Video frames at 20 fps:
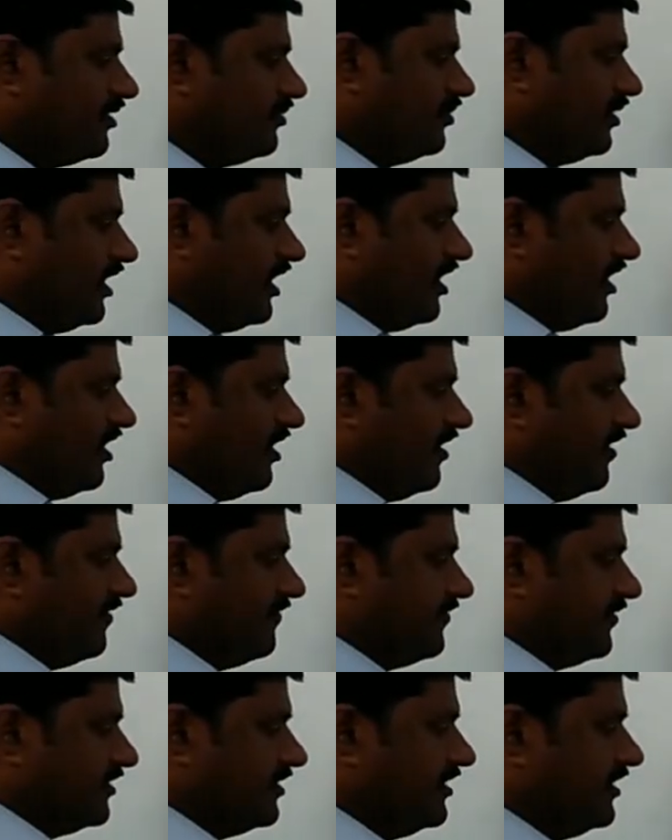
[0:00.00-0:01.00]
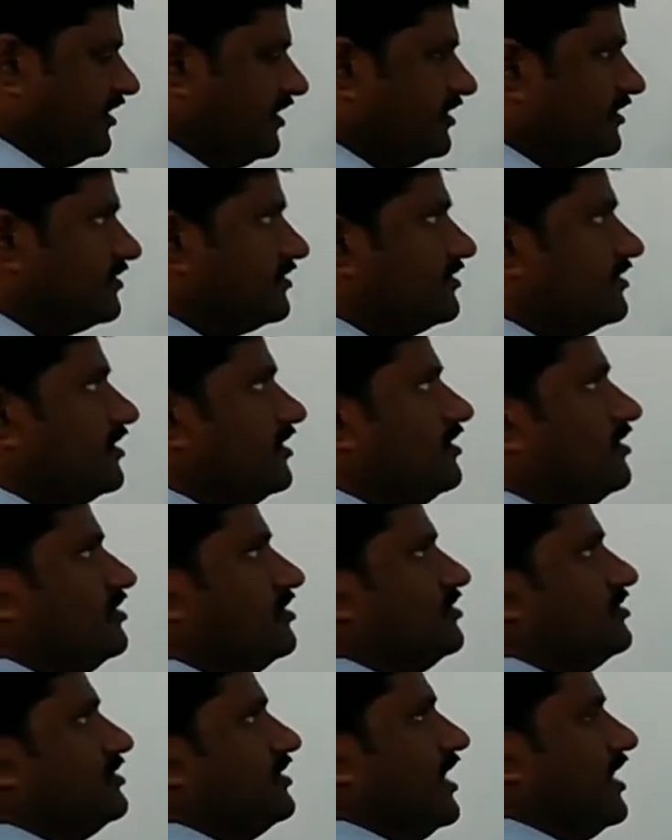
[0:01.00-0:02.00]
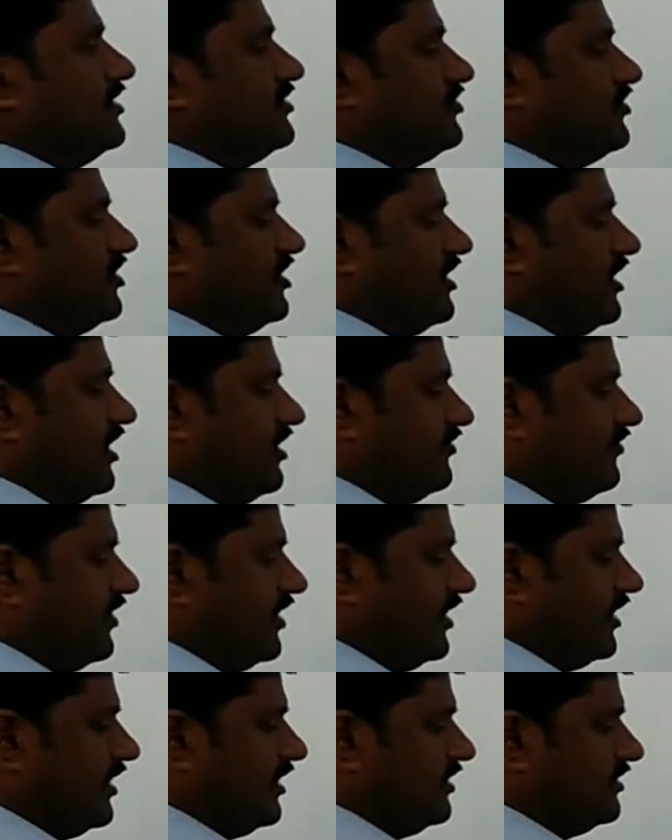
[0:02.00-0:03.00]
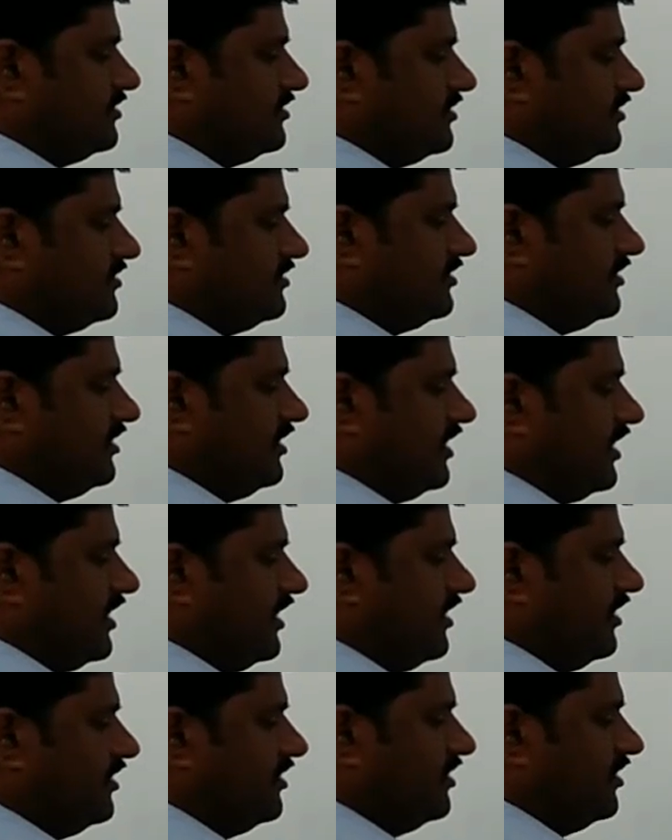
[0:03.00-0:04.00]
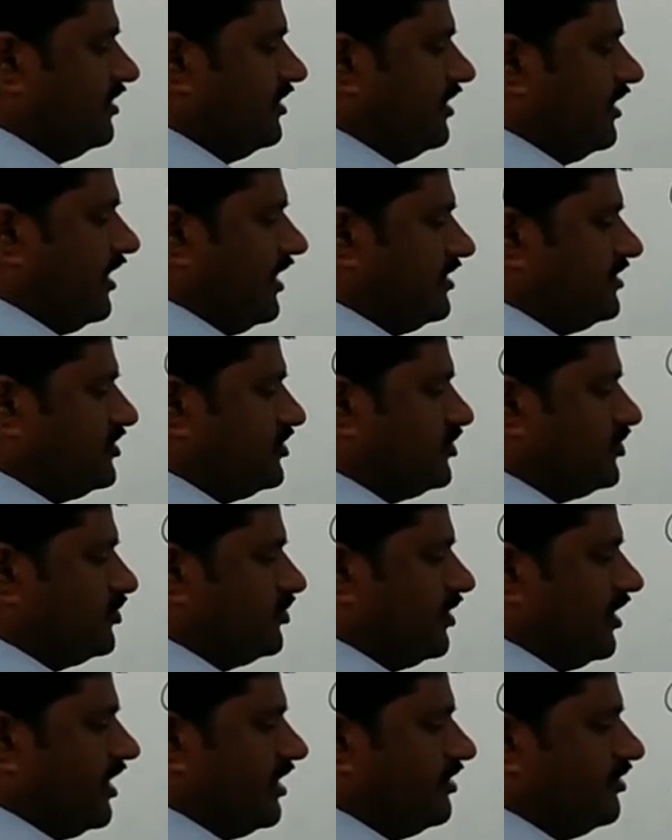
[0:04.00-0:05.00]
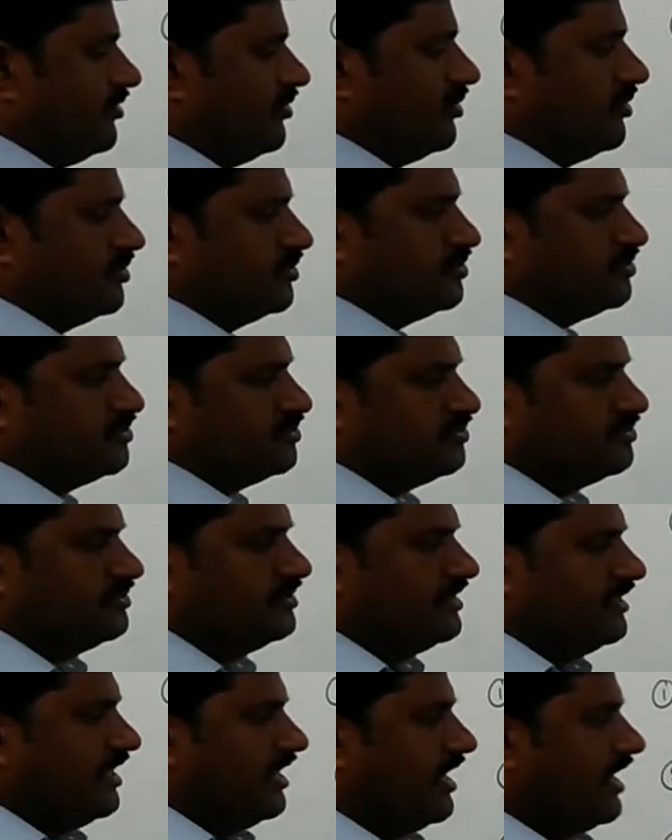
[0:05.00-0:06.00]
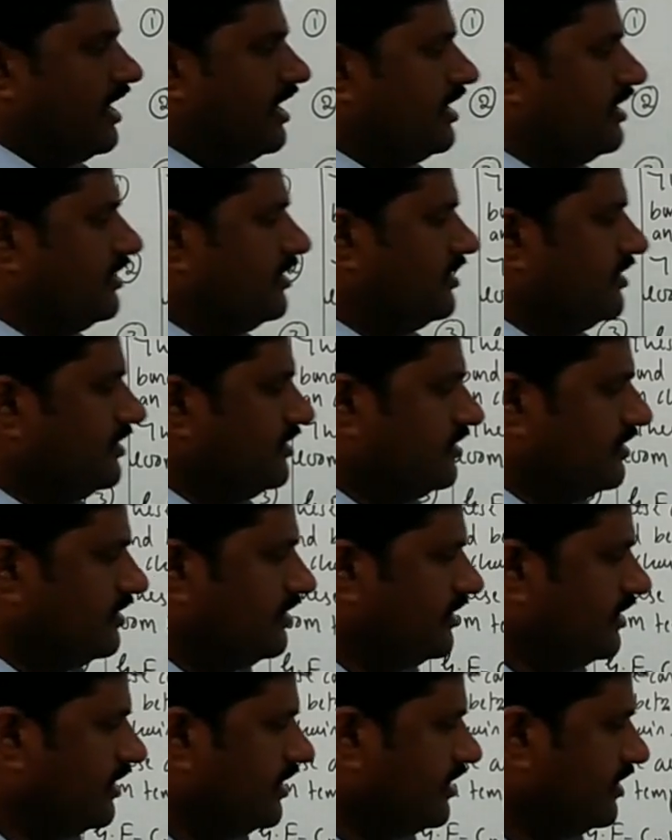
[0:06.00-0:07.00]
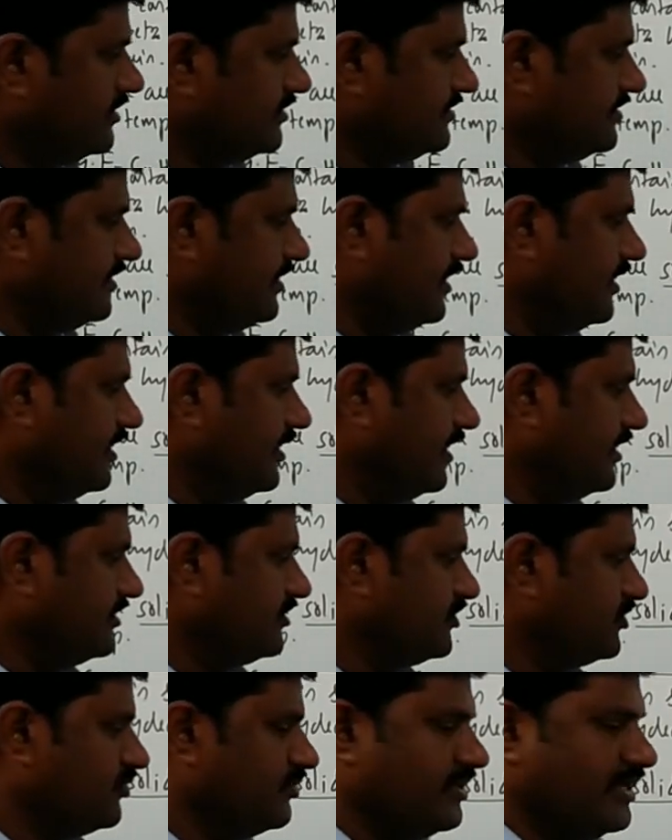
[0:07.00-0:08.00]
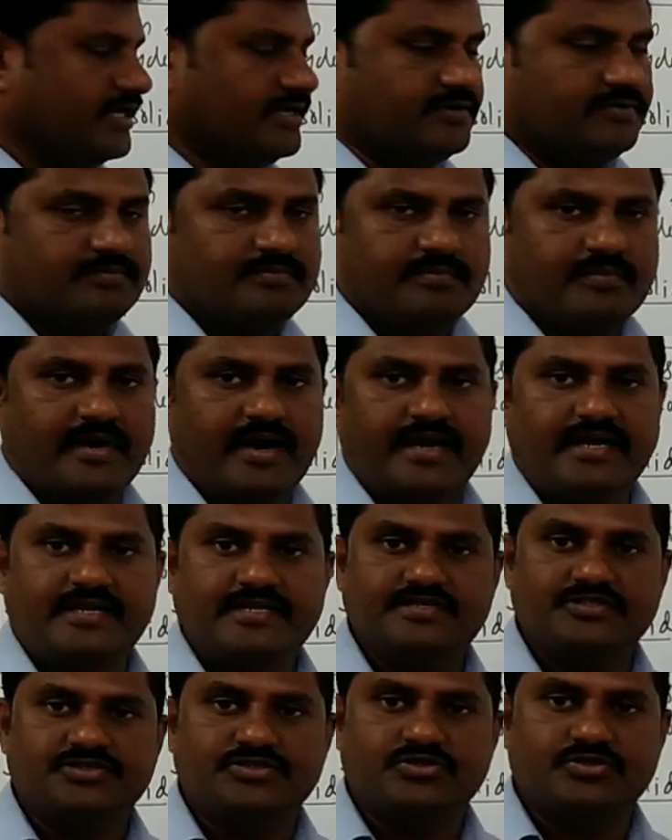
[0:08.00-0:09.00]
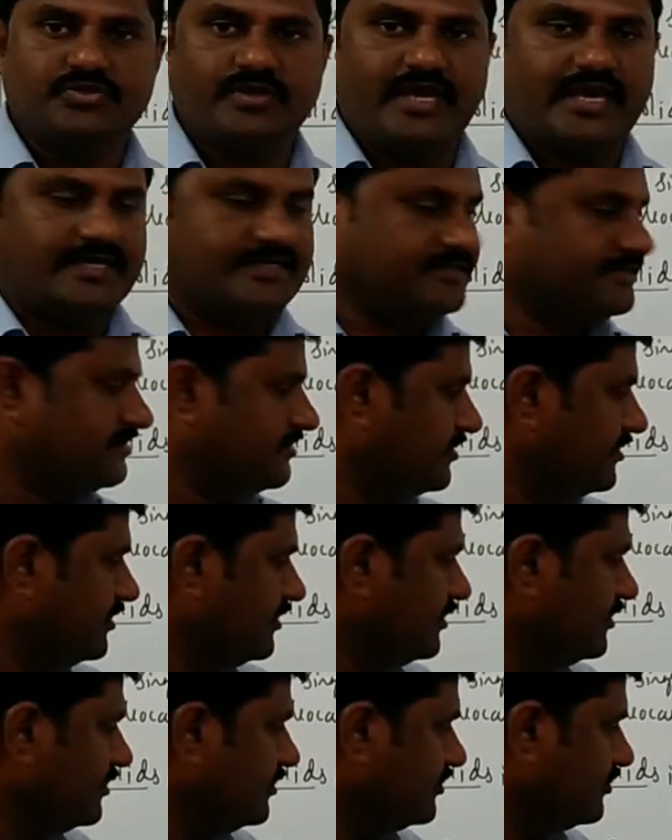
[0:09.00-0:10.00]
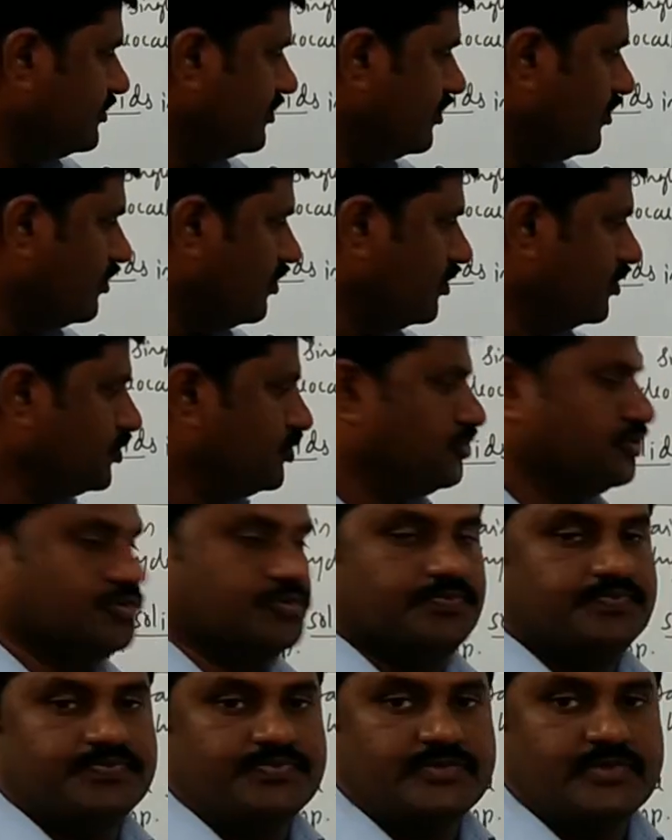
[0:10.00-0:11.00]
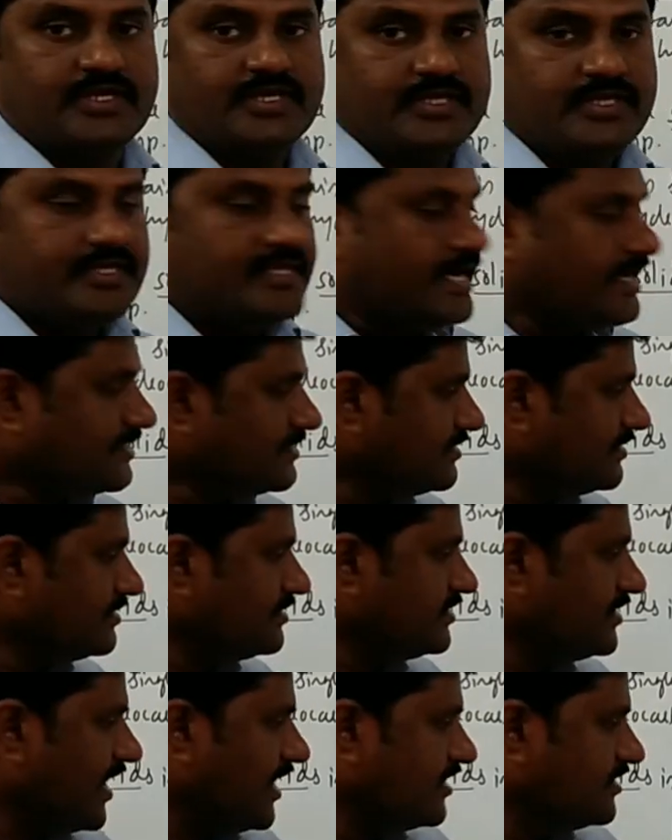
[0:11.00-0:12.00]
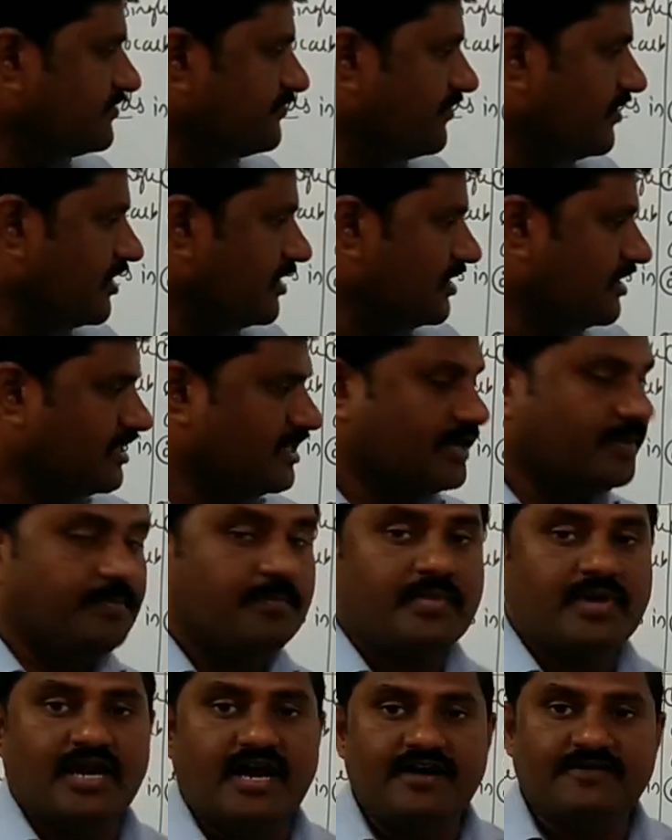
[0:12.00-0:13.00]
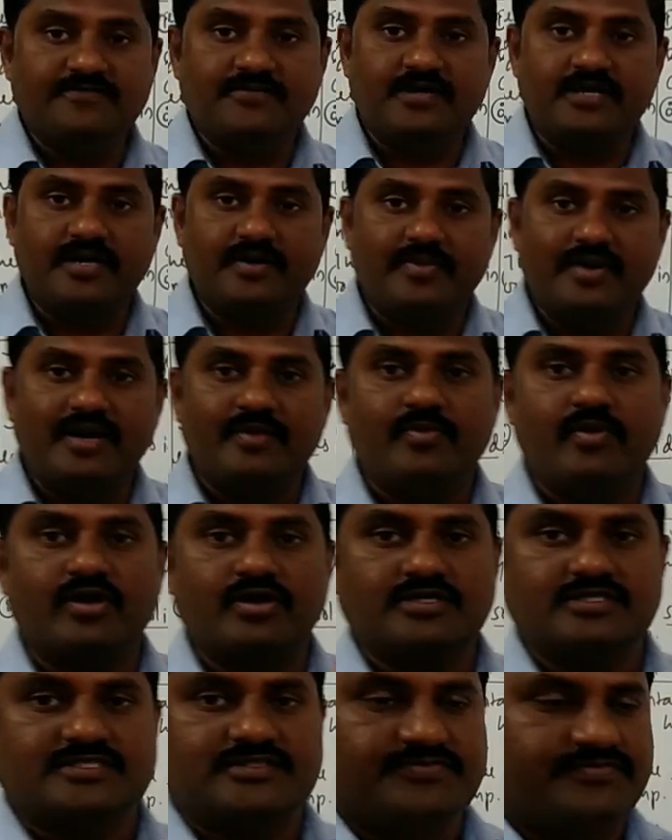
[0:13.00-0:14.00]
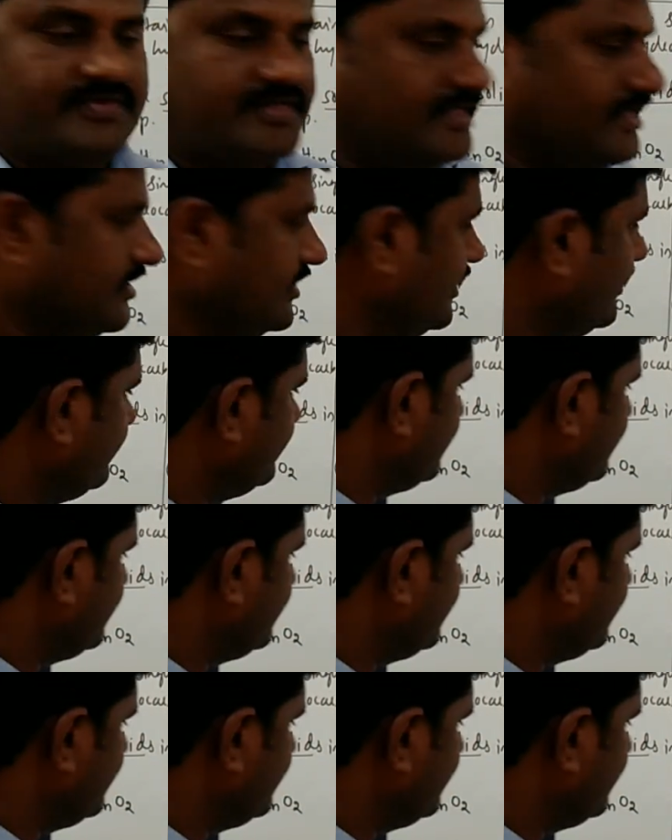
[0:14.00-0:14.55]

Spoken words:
formula of these saturated one is CnH2nO2, and here CnH2n minus 2x, so O2. X stands for number of double bonds within